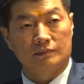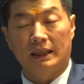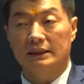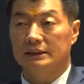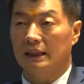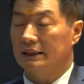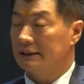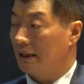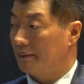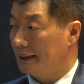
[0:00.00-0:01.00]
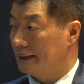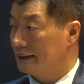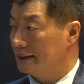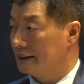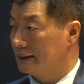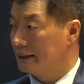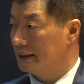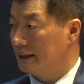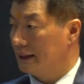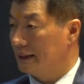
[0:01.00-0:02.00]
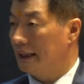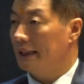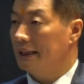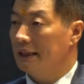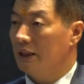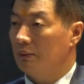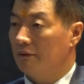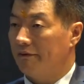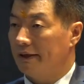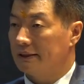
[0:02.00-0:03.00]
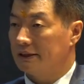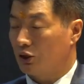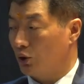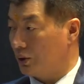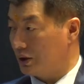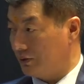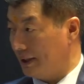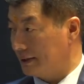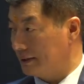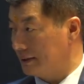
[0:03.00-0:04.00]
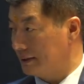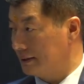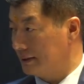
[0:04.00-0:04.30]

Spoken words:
by the Chinese army, then India will face security threat.